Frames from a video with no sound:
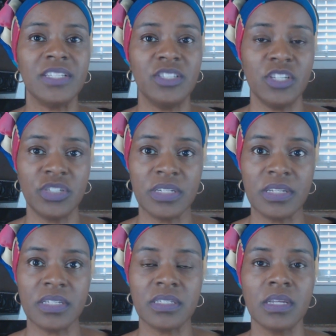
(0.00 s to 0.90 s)

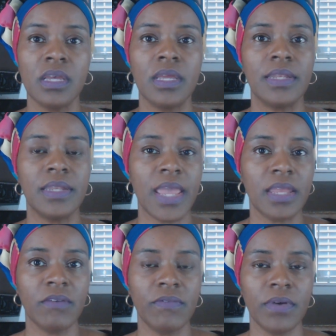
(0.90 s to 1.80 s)
Indigenous
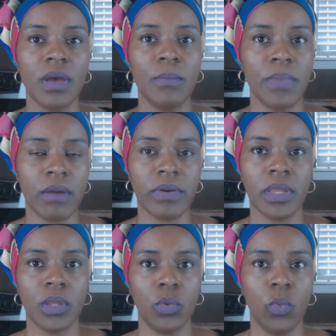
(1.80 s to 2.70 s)
Native
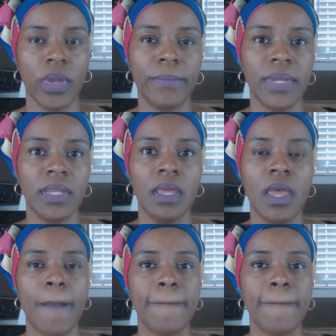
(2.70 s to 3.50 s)
American women.